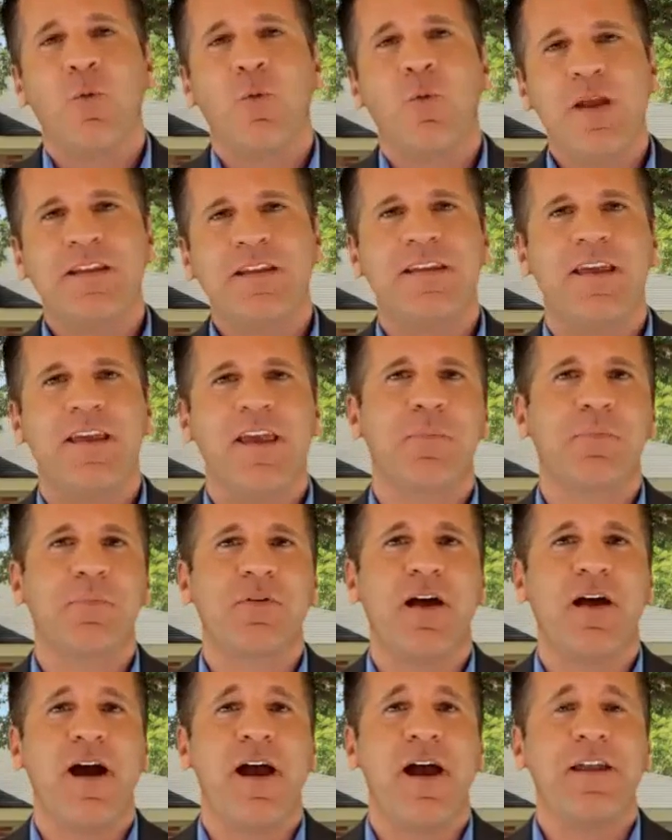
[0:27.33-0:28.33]
We take
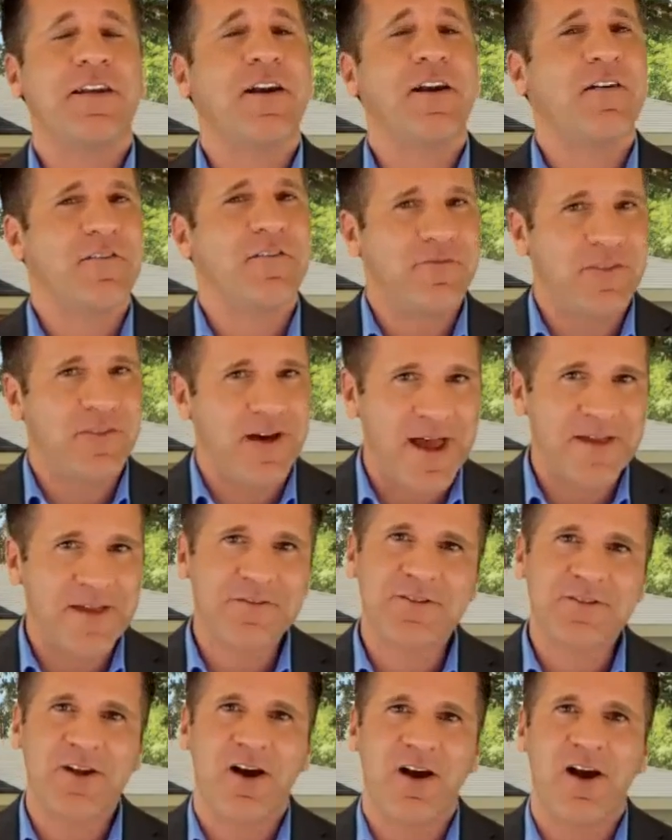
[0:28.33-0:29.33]
pride in our five
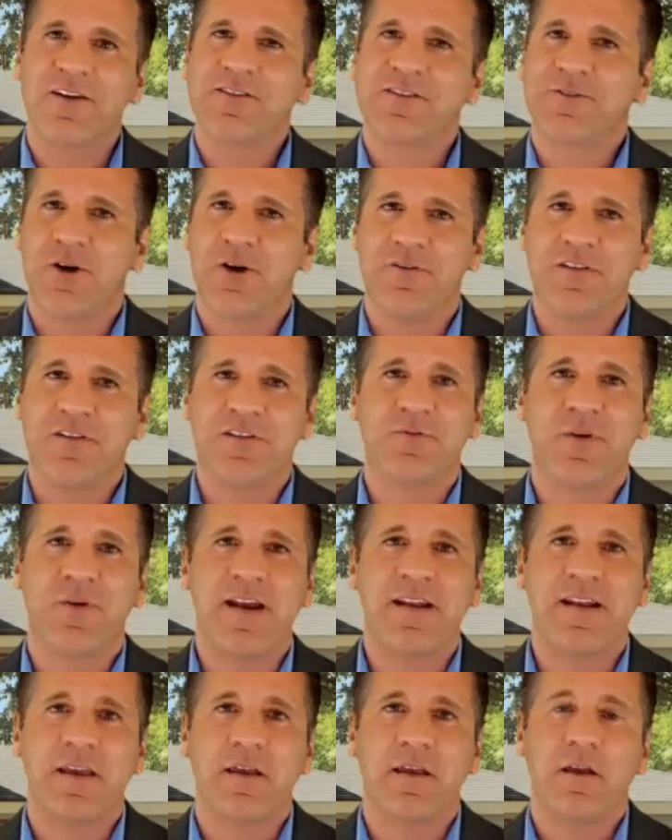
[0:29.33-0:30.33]
star service
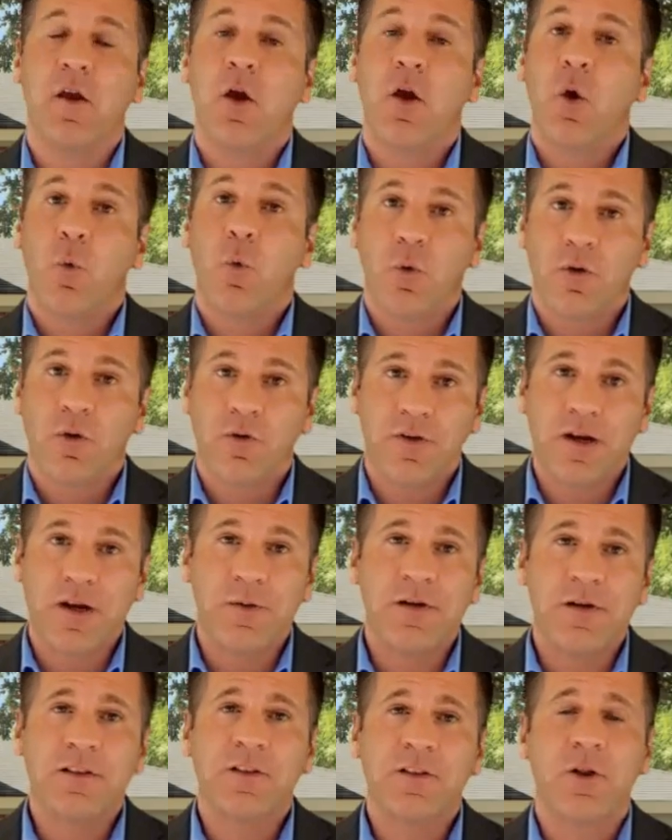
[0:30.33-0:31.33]
rating. We're
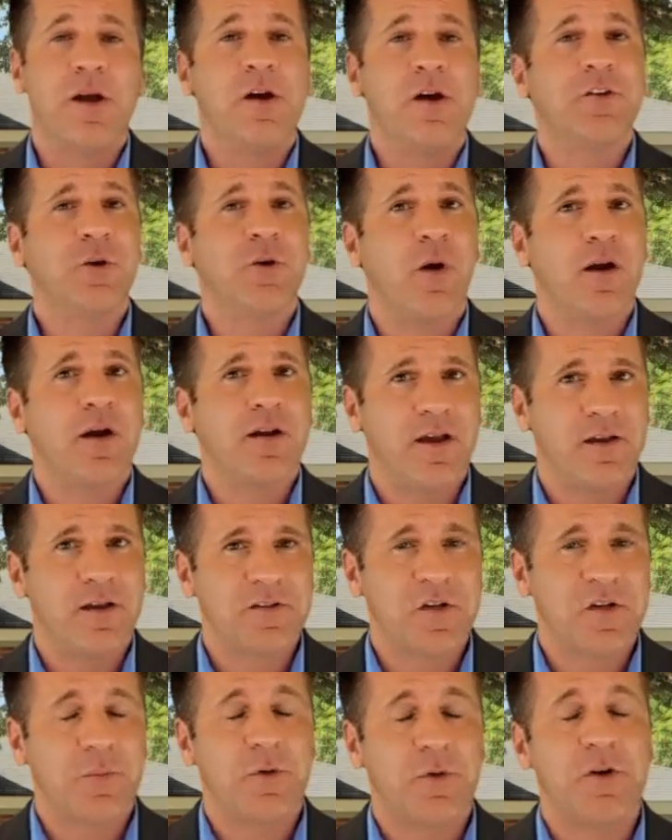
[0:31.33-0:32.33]
very loyal to our
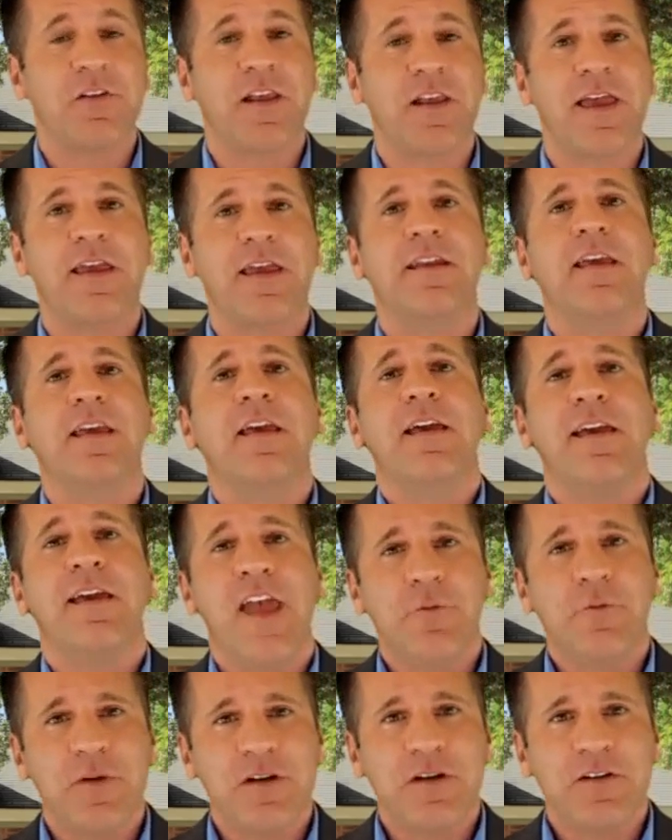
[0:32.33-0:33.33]
customers, and
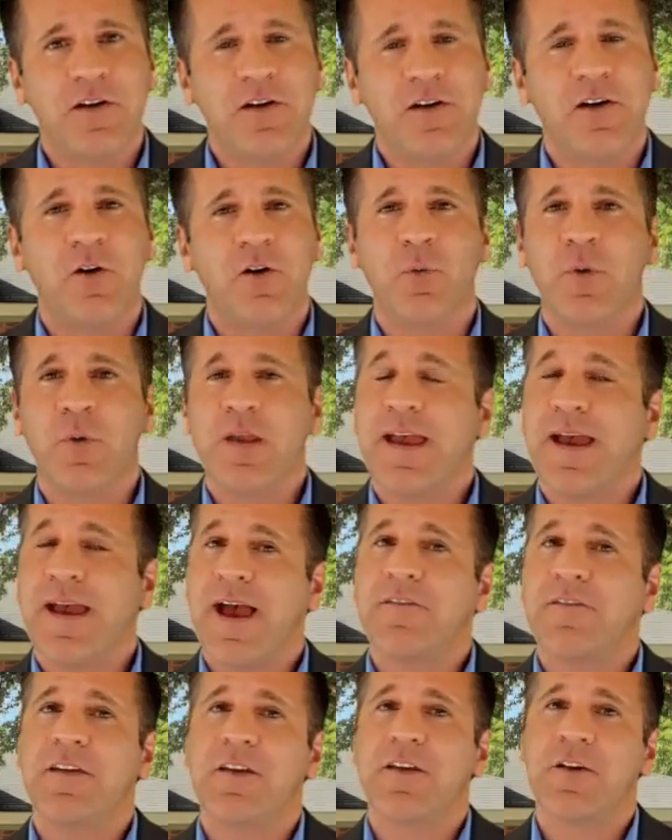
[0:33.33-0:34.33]
in return, we
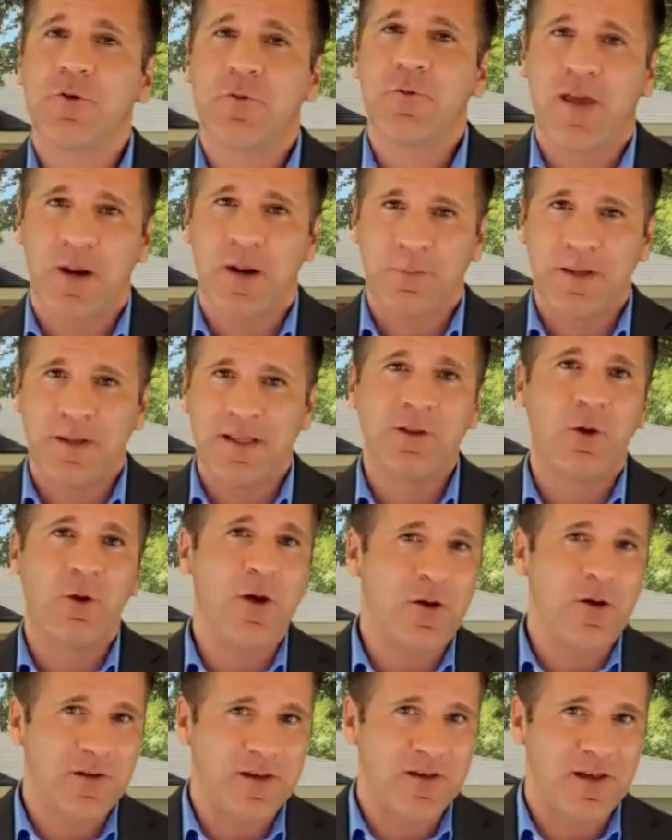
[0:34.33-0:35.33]
have incredibly
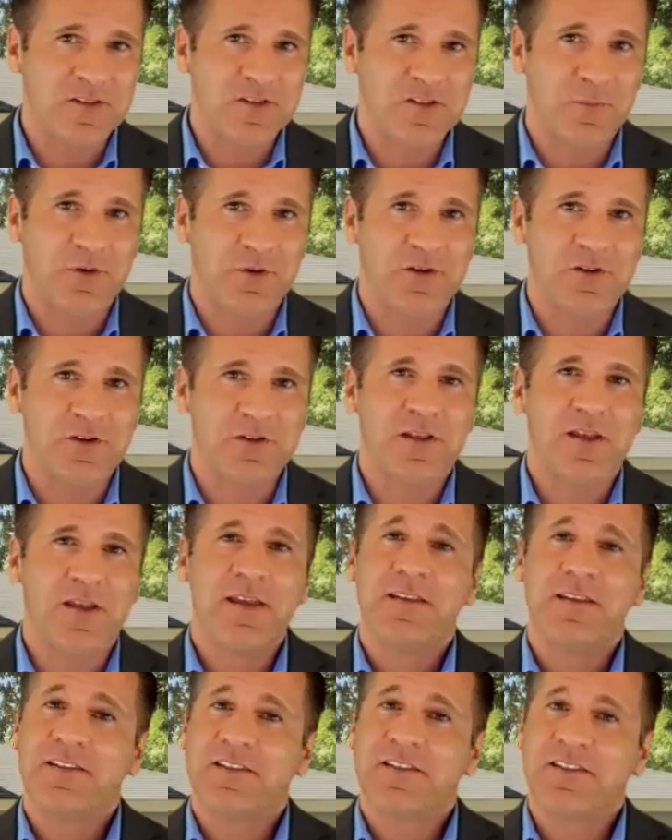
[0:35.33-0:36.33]
loyal customers.
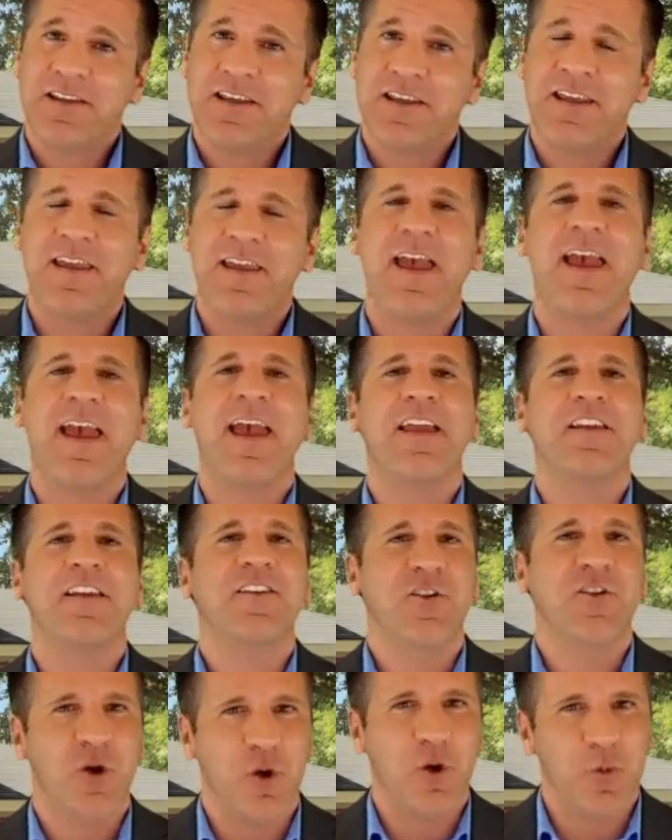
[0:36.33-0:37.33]
See, and
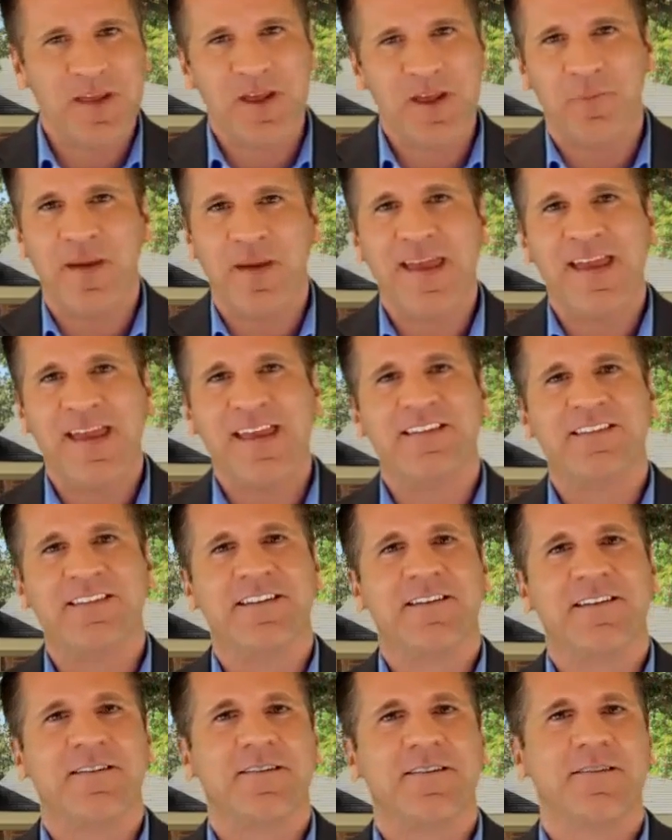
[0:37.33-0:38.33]
you'll be
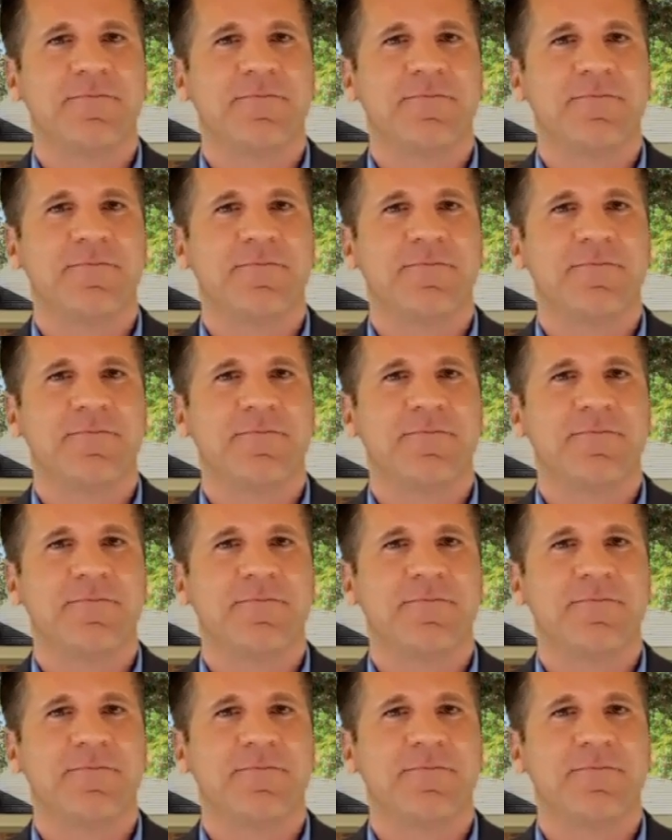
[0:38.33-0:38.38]
amazed.